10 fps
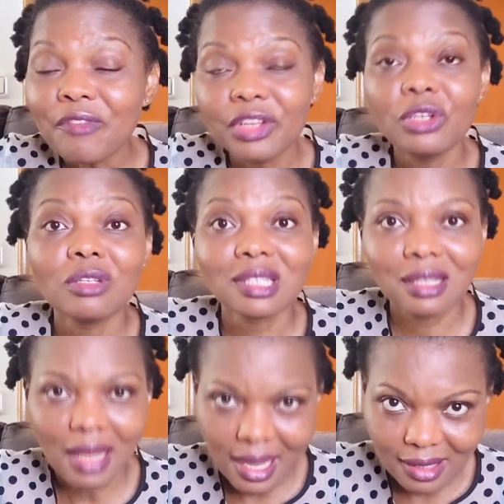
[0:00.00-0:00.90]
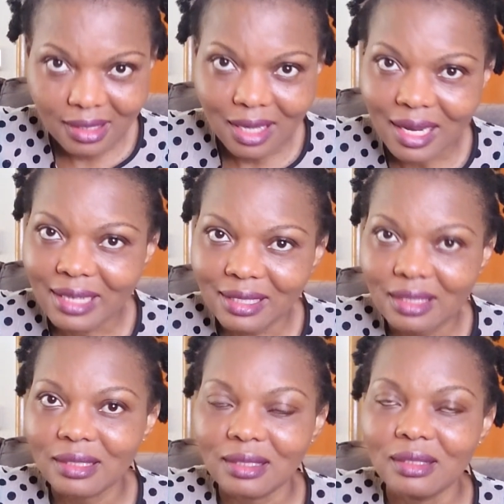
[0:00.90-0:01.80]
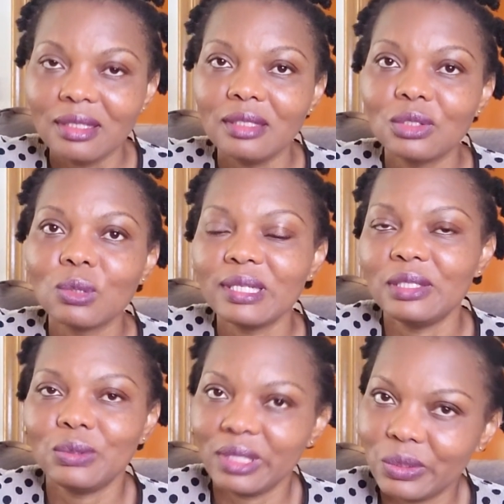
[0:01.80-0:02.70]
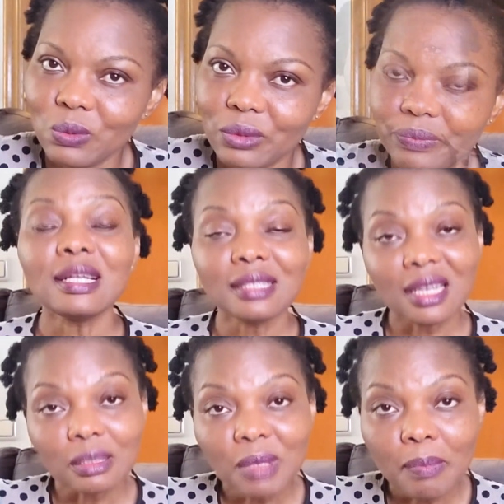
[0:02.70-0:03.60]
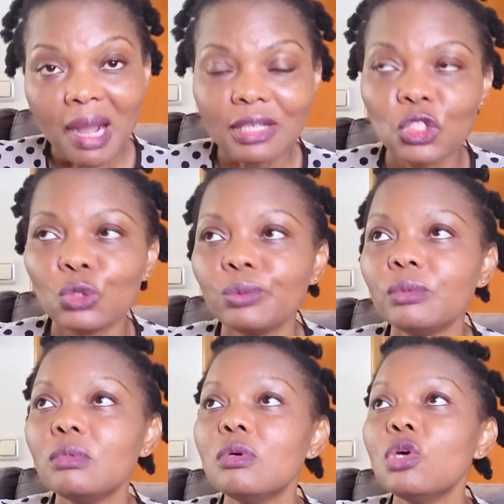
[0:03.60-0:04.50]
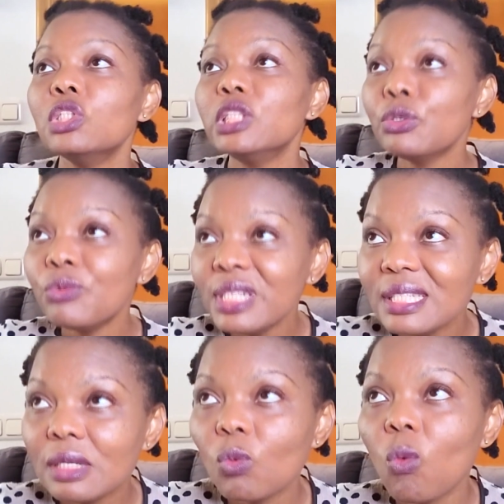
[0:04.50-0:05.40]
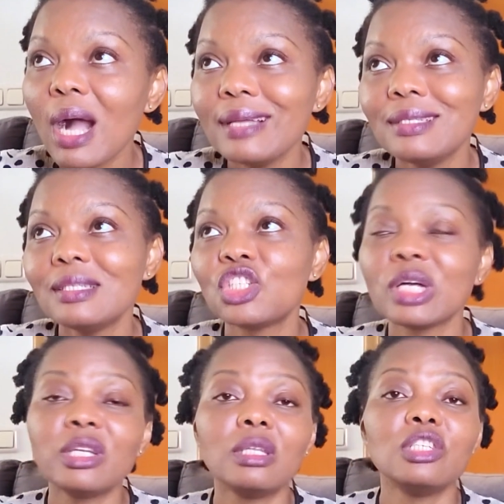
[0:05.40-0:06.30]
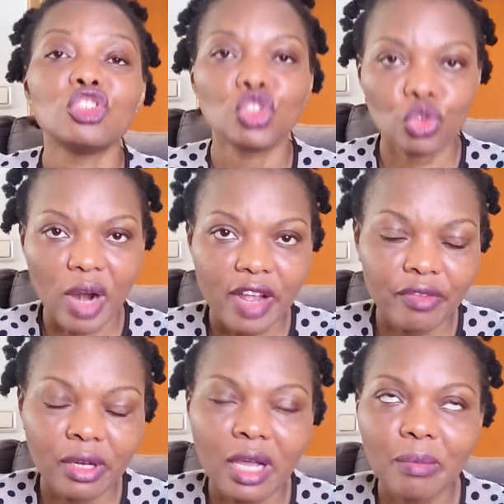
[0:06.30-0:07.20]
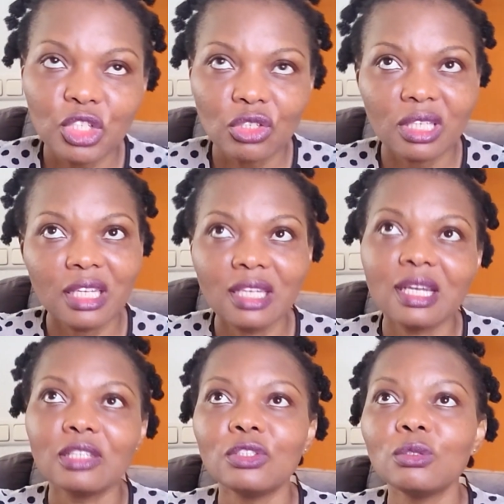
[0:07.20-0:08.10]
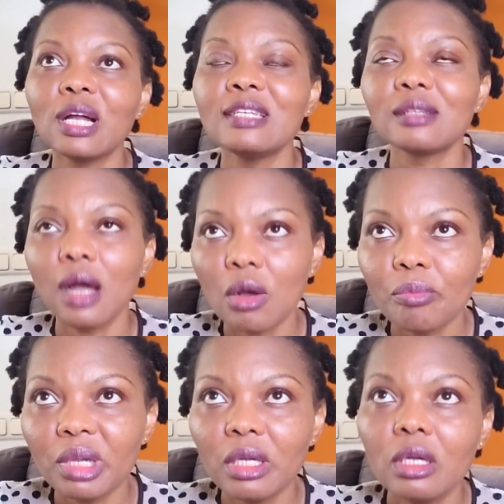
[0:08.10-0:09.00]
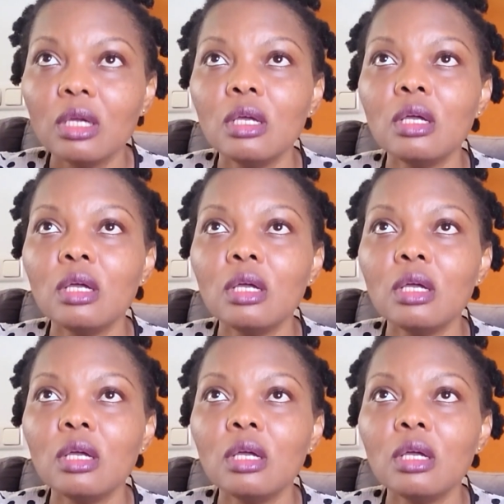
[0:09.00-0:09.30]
videos less than I did in 2021. That takes me back to the reason why this channel is thriving. I mentioned earlier that you guys help me